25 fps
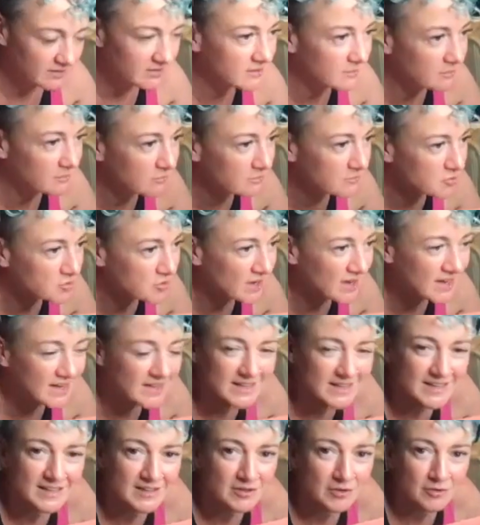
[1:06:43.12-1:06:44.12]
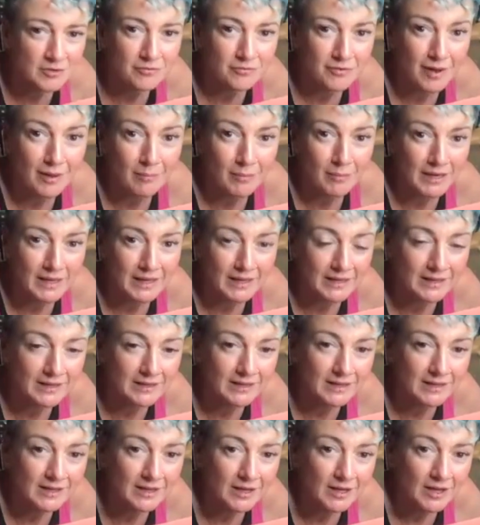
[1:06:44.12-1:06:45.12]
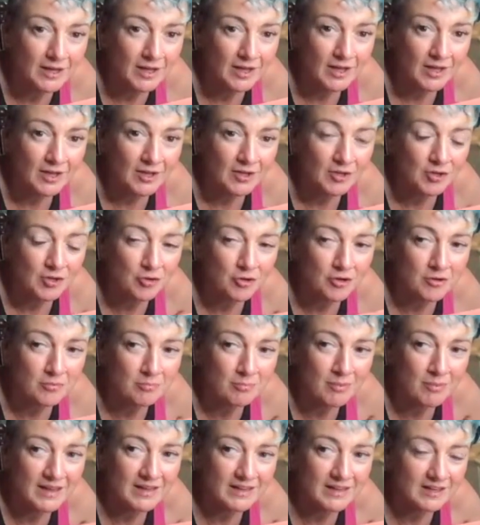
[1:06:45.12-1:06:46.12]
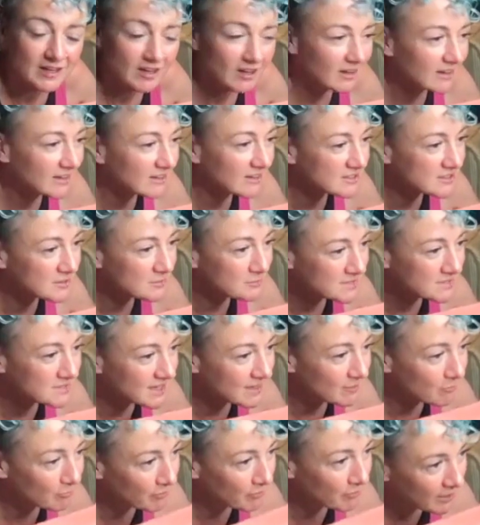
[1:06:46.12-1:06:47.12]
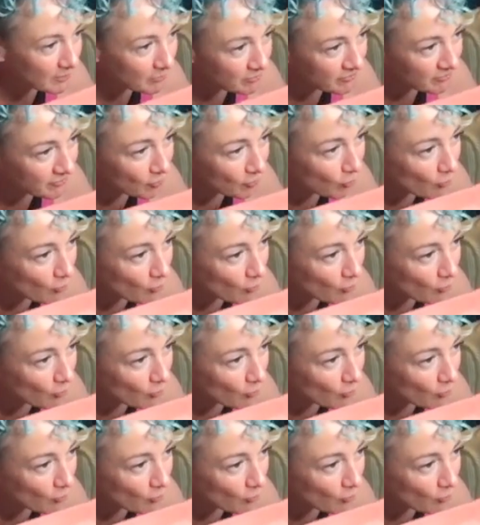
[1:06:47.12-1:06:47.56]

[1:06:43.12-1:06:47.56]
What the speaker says: some tradie in your family, you could make like some sandpaper